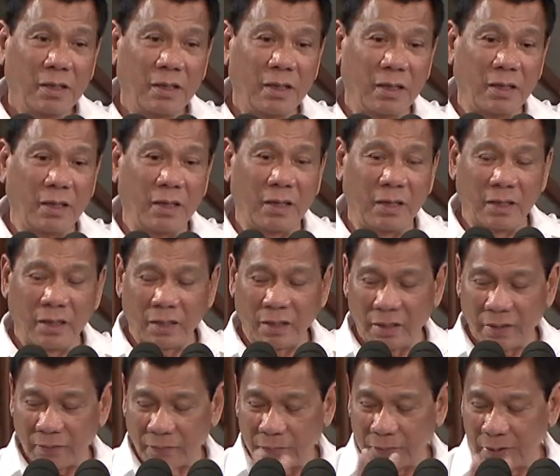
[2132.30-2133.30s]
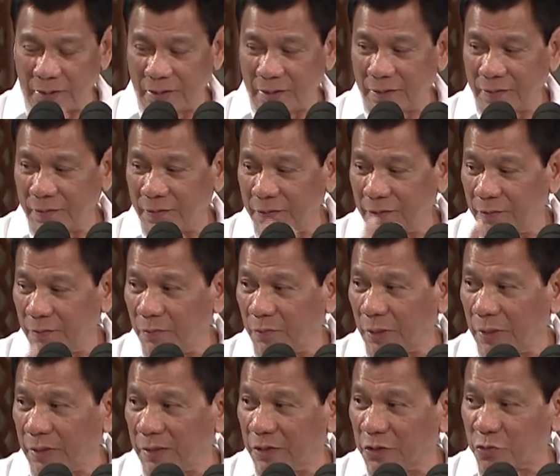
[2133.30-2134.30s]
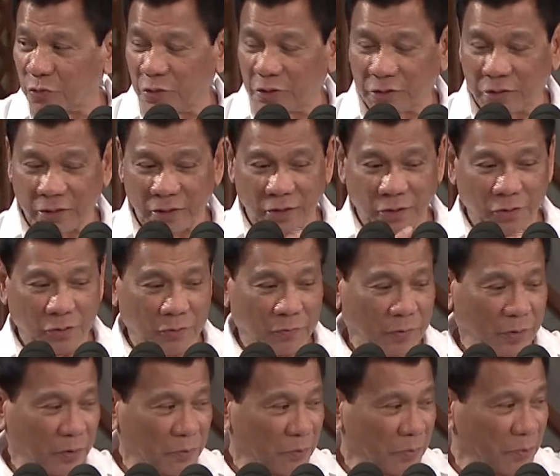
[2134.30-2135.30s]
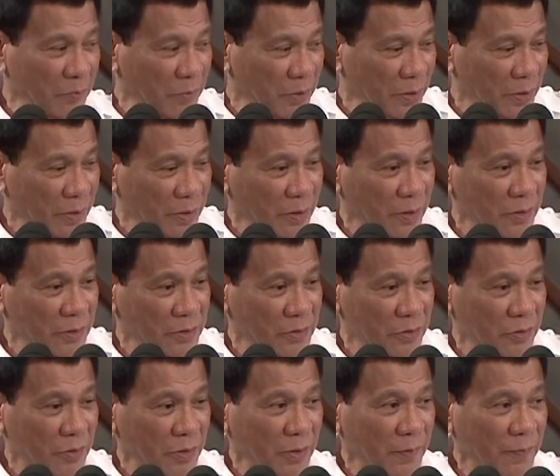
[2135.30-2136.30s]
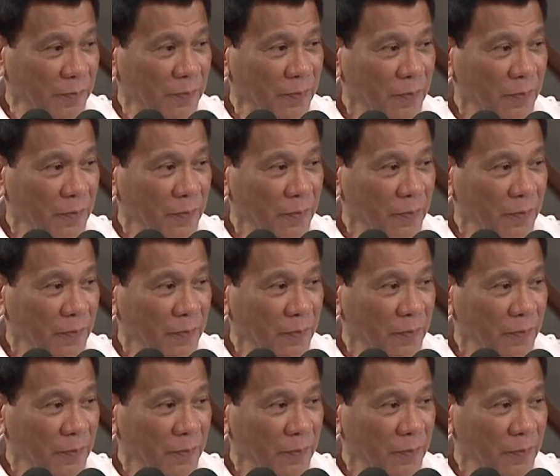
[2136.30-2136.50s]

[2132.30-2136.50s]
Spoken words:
And I have, might as well tell you about my medical history.